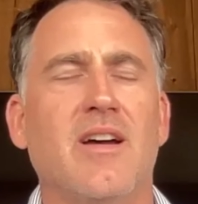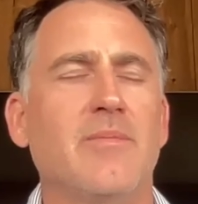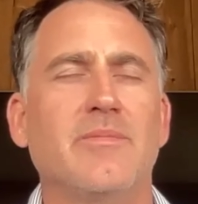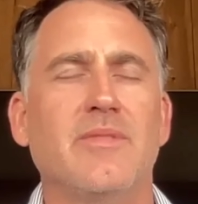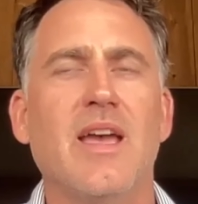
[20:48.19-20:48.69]

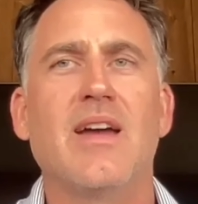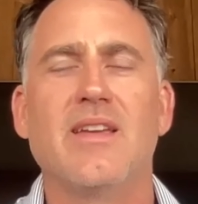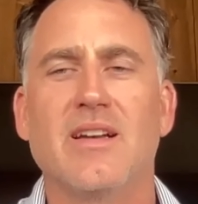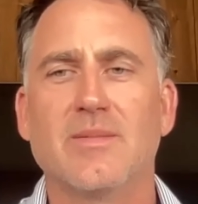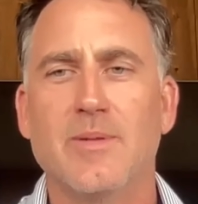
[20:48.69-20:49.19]
Um, yeah,
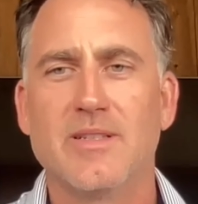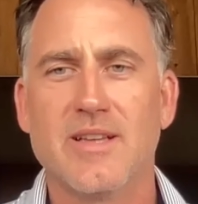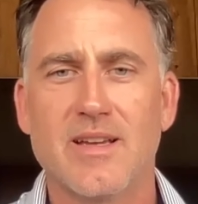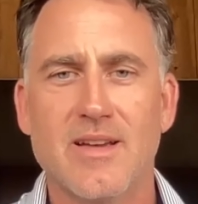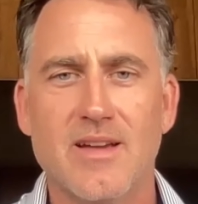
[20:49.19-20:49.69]
at Yext
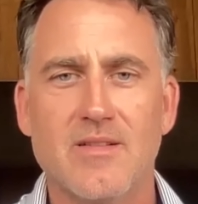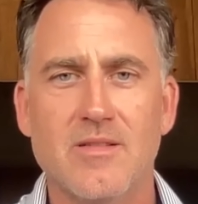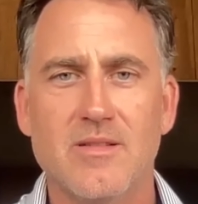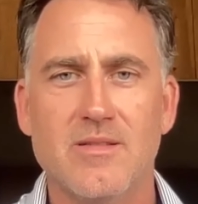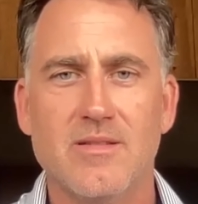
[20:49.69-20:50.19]
because I, I
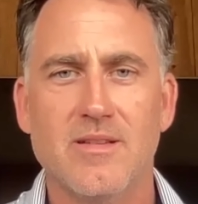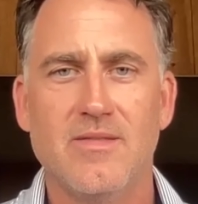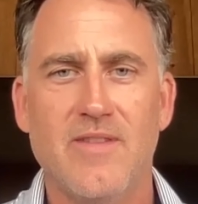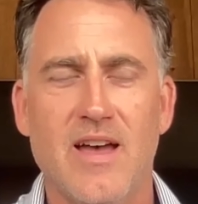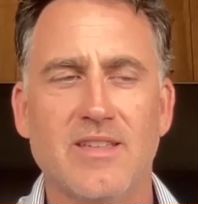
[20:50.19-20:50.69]
couldn't
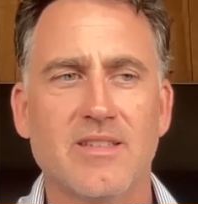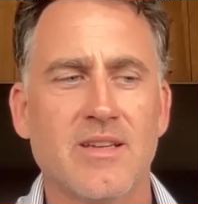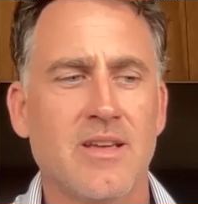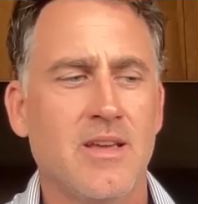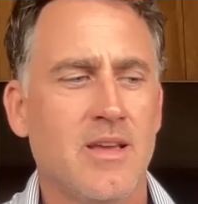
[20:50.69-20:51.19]
invest.